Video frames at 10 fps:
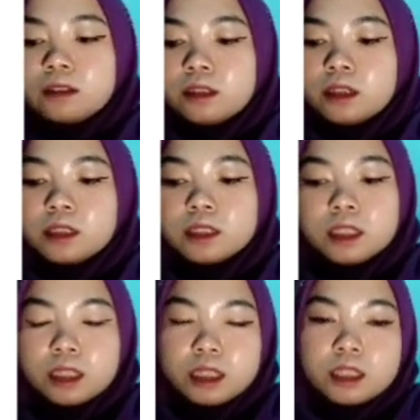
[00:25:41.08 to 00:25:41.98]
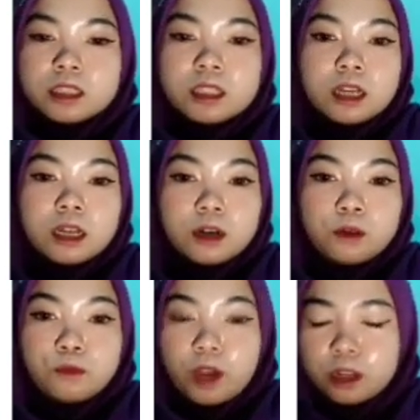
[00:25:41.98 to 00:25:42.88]
Third is a
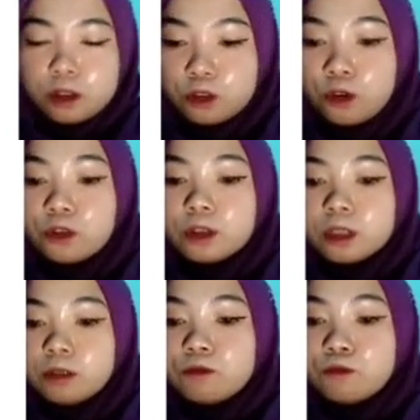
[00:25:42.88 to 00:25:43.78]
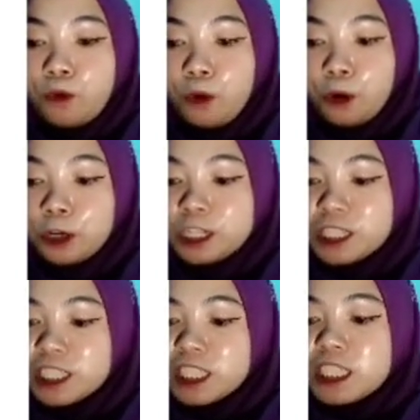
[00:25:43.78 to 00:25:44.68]
vendor
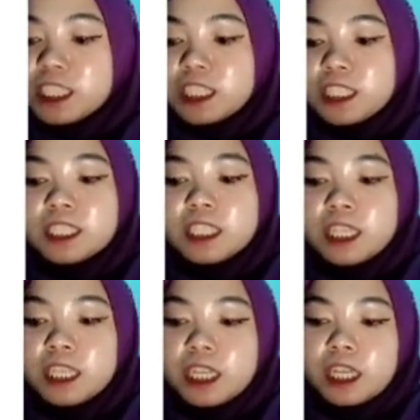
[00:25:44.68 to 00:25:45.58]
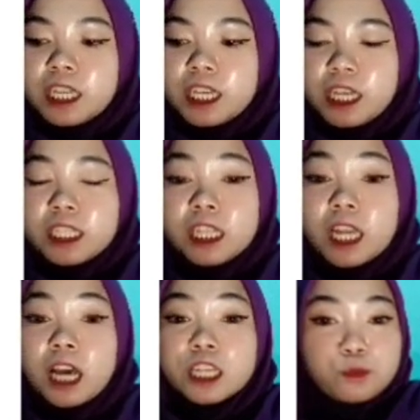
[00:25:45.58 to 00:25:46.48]
invoice, and the
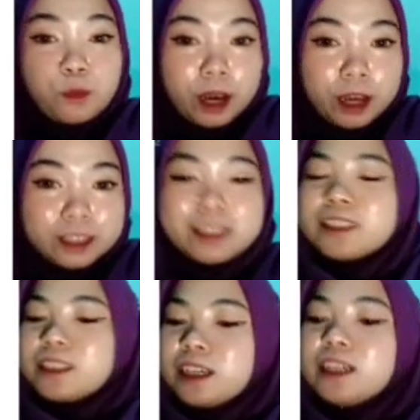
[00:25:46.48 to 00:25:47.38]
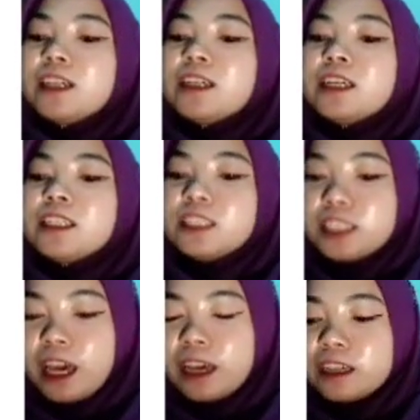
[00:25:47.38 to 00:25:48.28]
last one is a
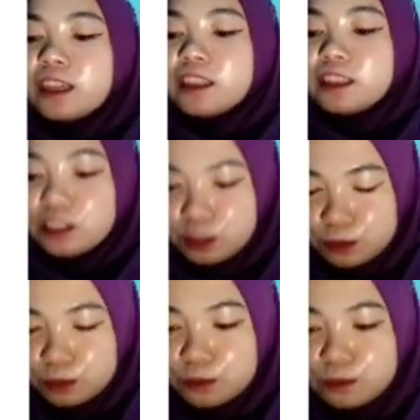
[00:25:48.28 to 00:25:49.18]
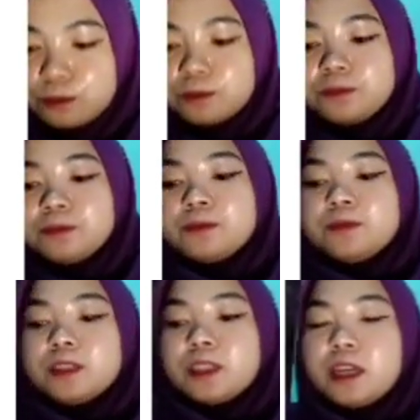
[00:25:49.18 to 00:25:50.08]
check too.
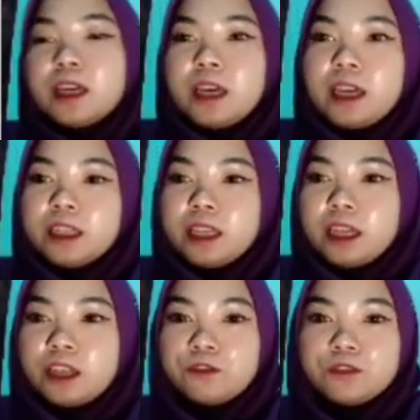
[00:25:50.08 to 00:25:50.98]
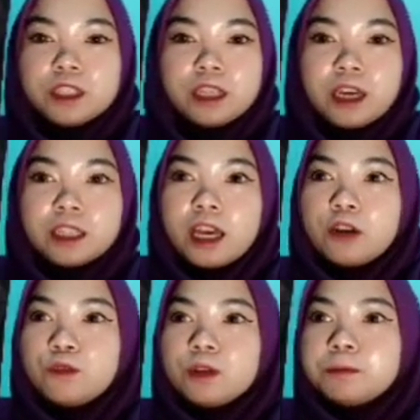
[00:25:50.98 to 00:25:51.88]
And then after that
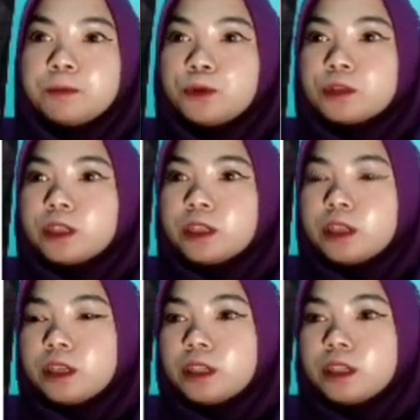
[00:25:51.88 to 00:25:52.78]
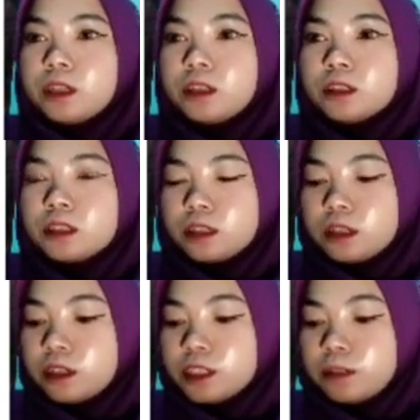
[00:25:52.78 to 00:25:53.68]
I will put a
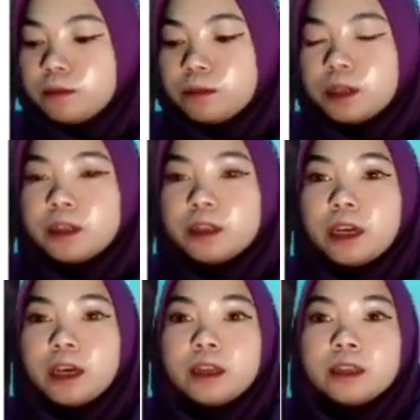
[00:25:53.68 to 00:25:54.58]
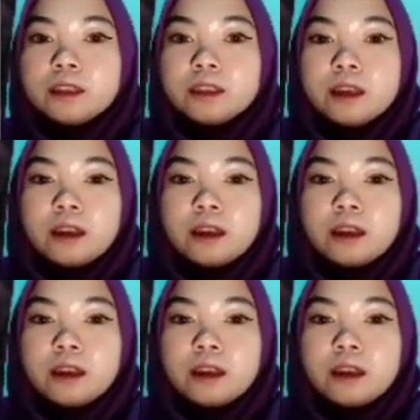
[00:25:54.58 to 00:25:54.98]
circle symbol, and